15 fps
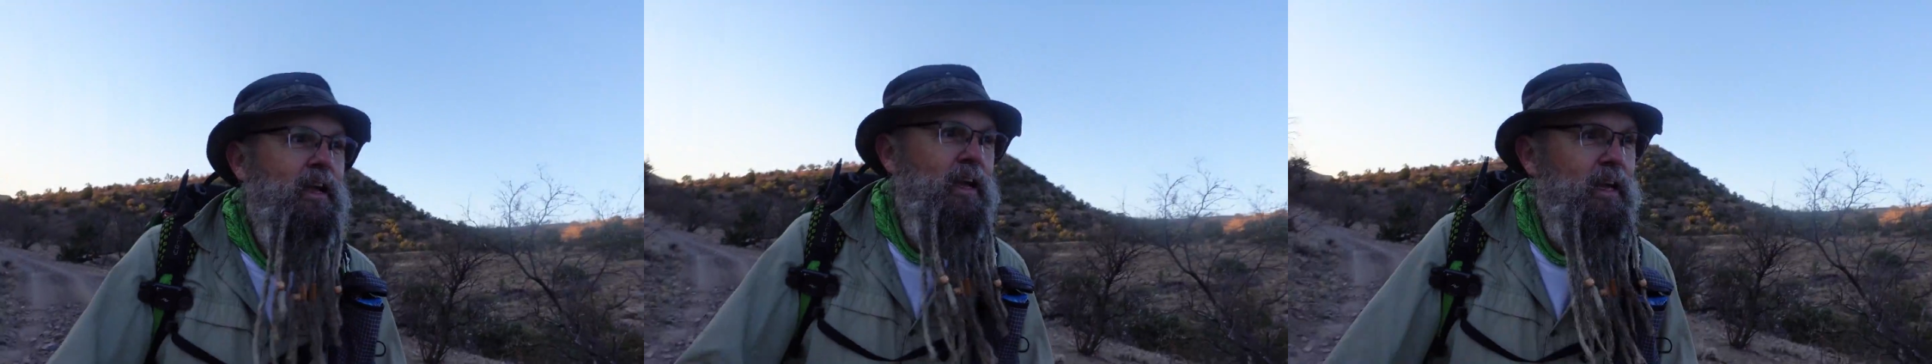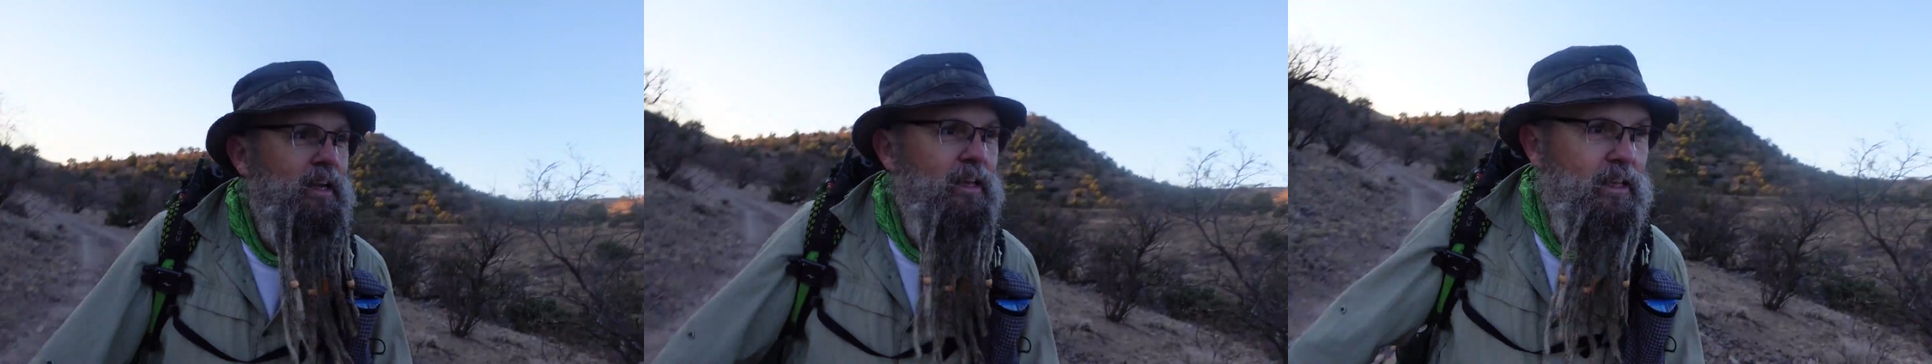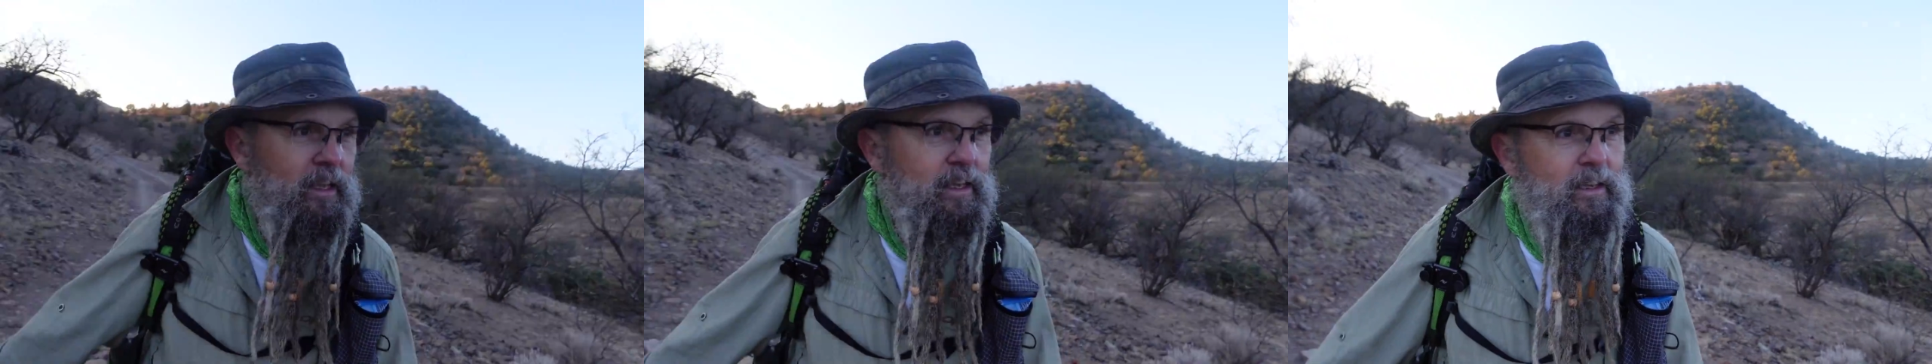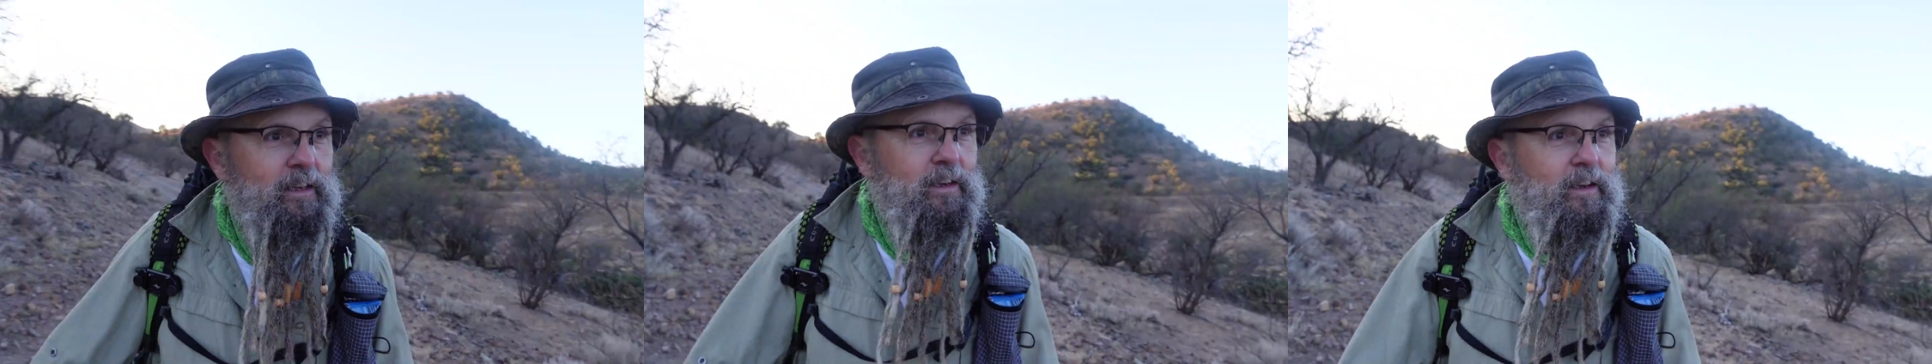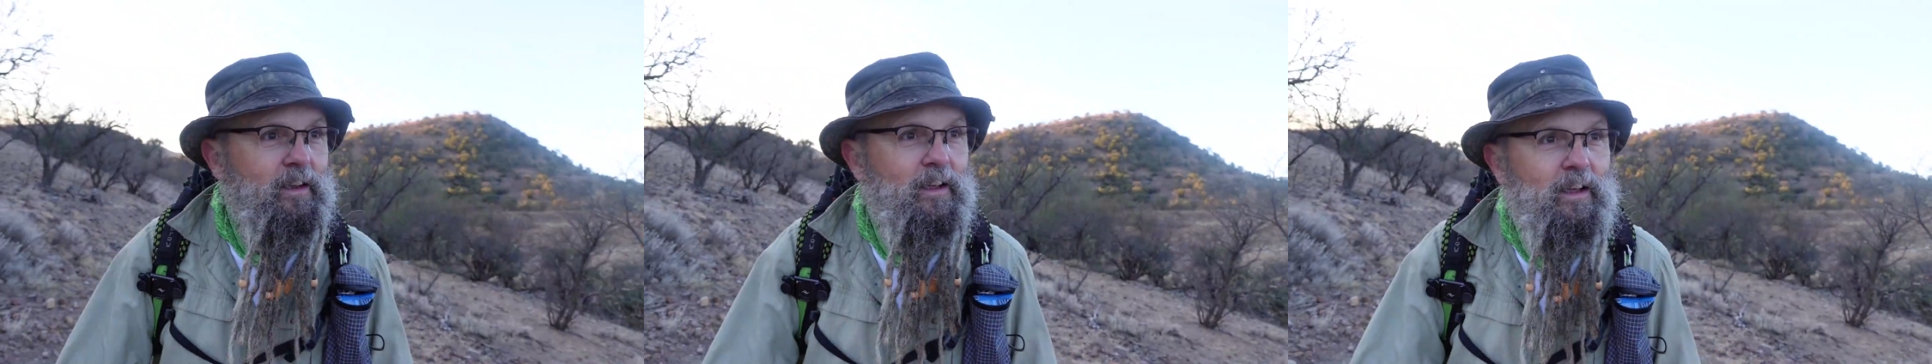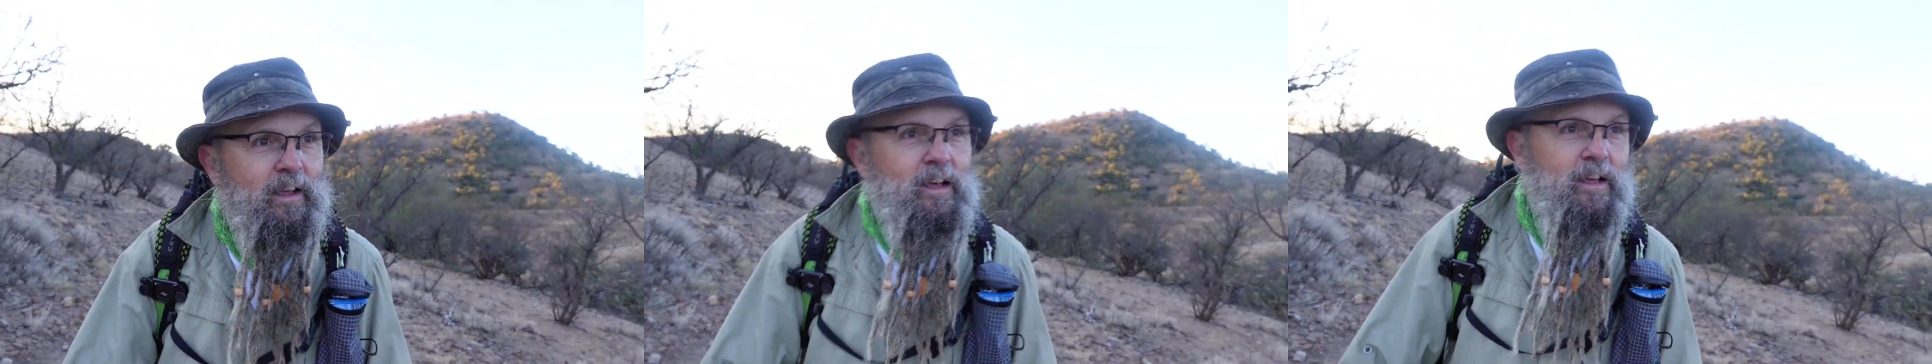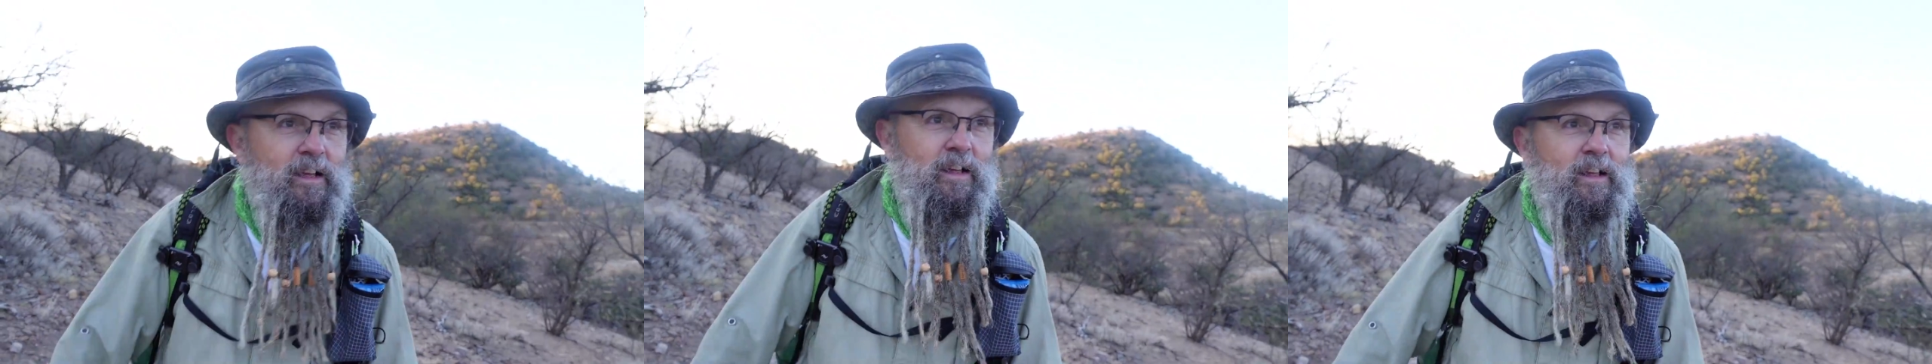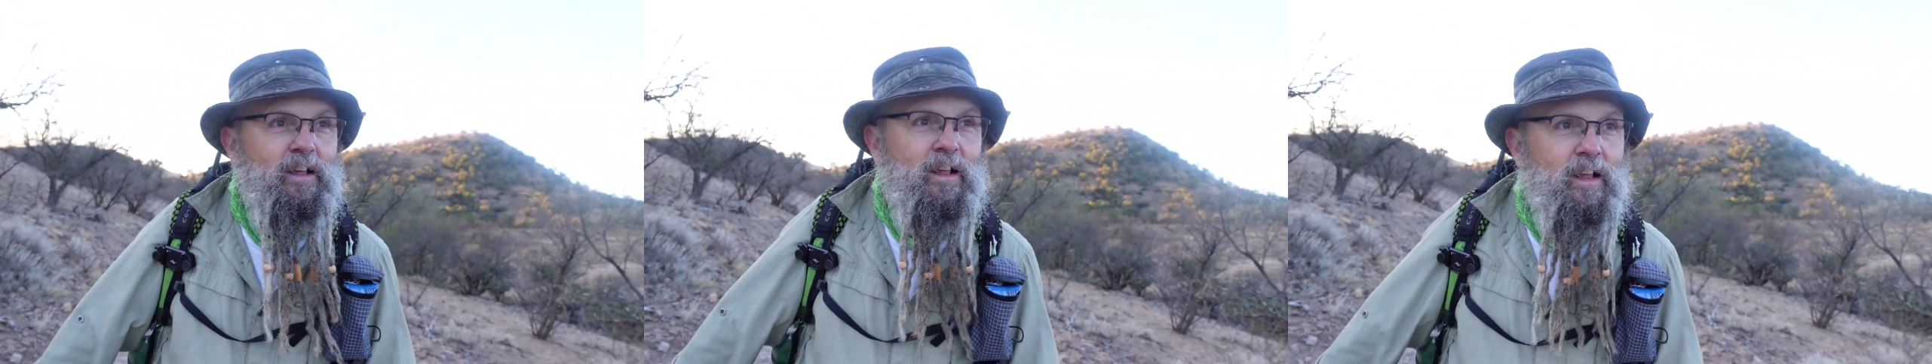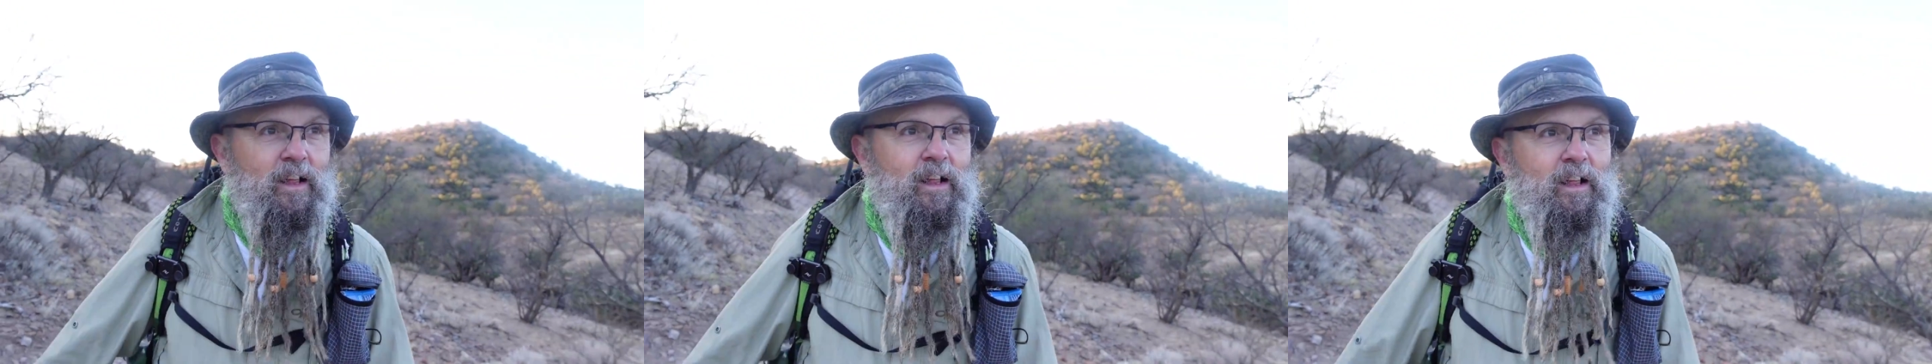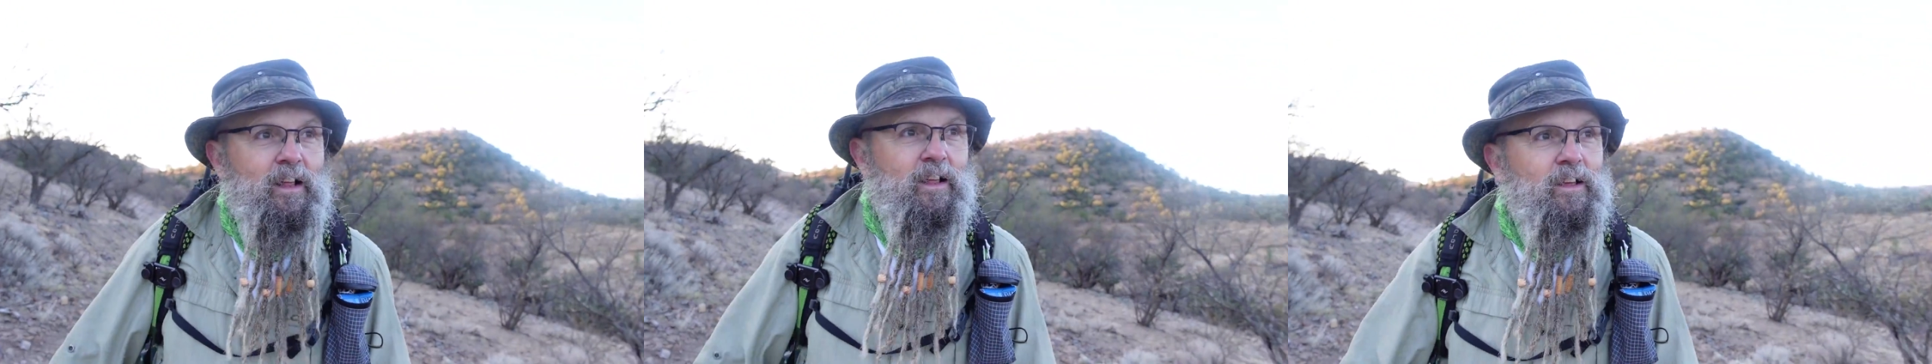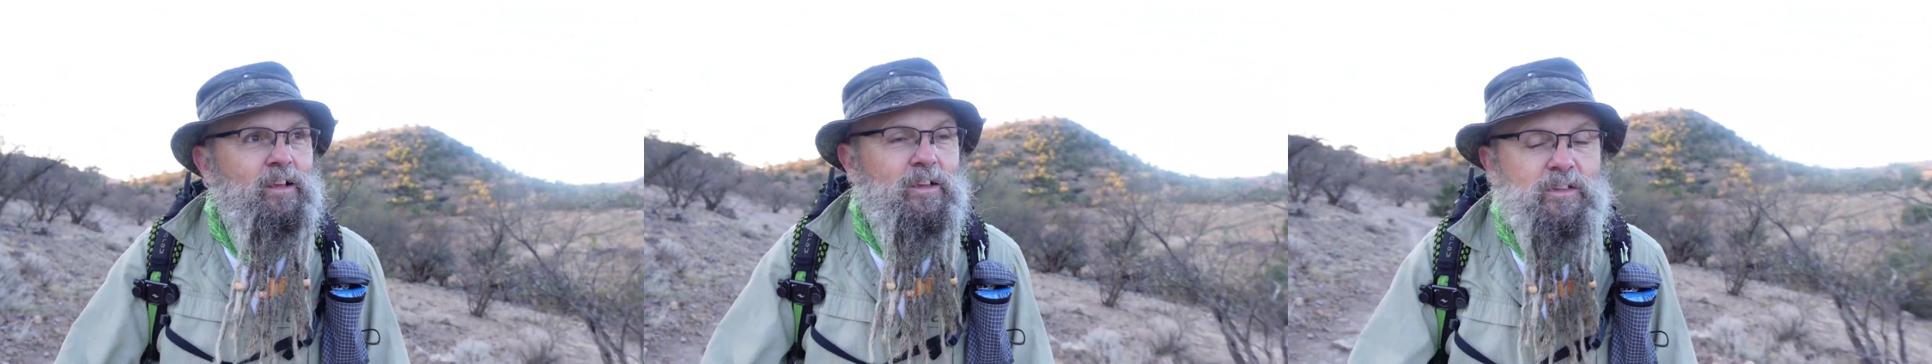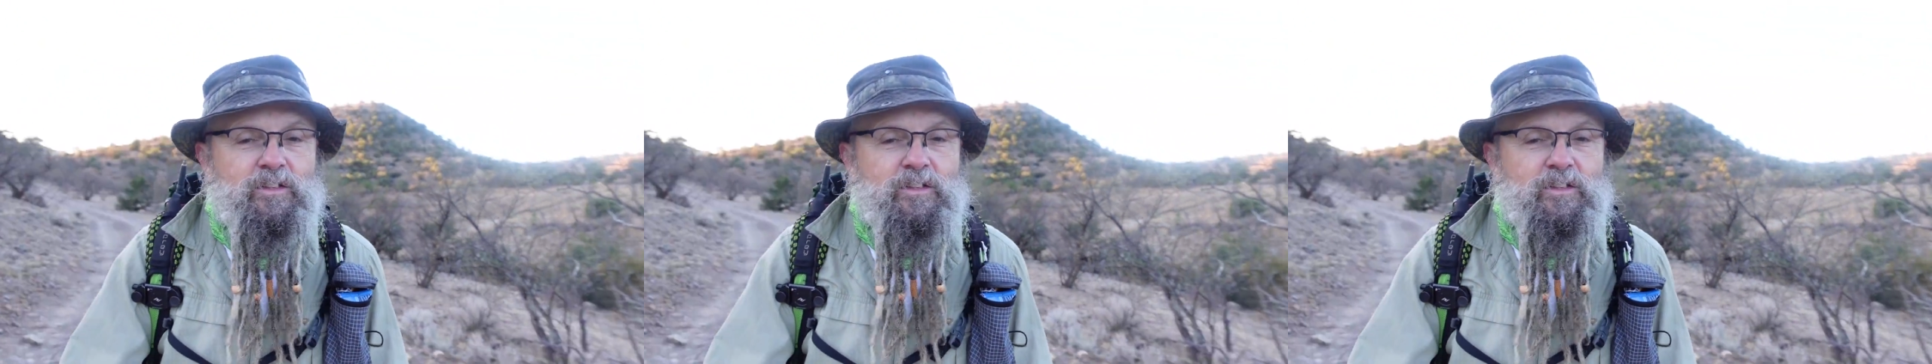Kind of like it. You